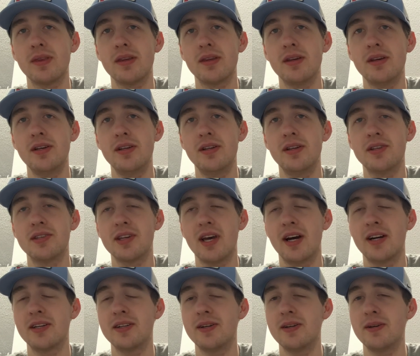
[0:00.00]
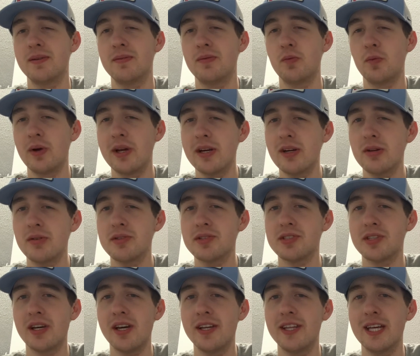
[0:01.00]
It's kind of weird
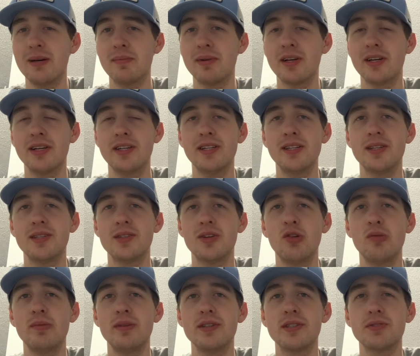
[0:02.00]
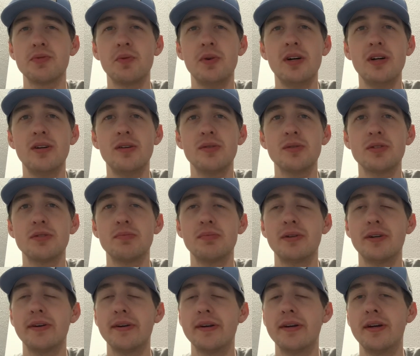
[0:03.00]
saying that because Ole Miss lost,
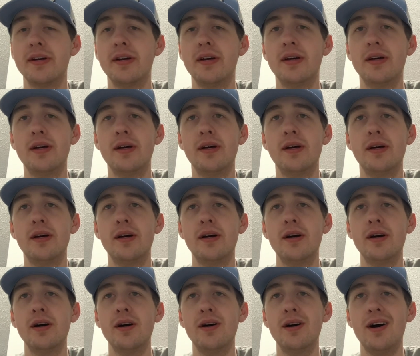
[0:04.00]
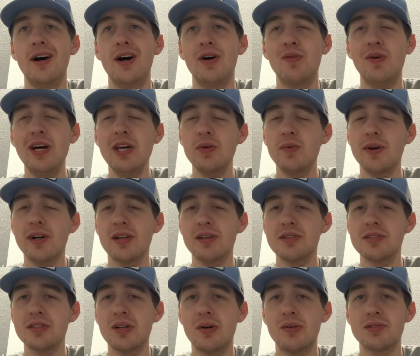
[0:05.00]
but I like what I
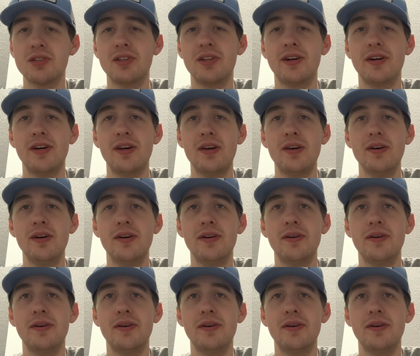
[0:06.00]
saw tonight.